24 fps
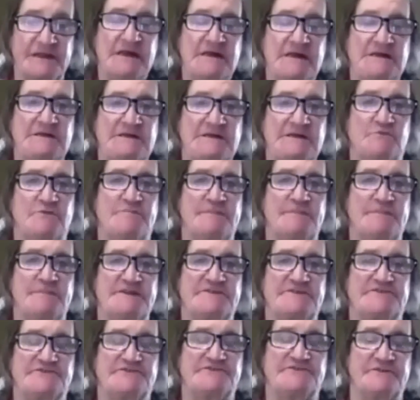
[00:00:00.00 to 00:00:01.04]
would be to
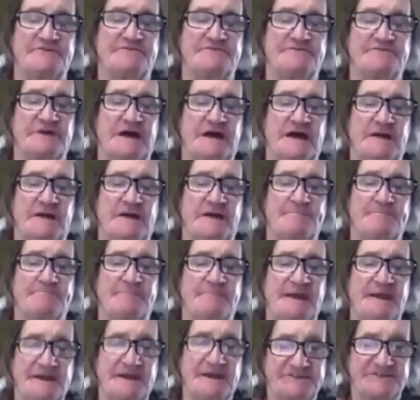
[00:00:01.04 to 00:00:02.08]
sort of uh,
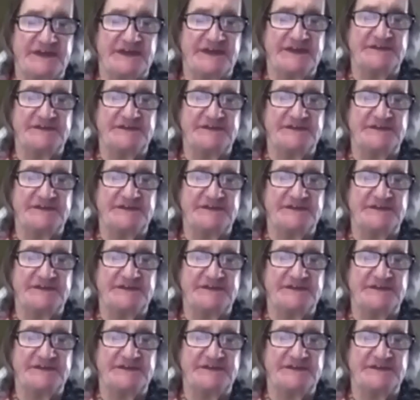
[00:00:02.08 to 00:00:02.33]
meditate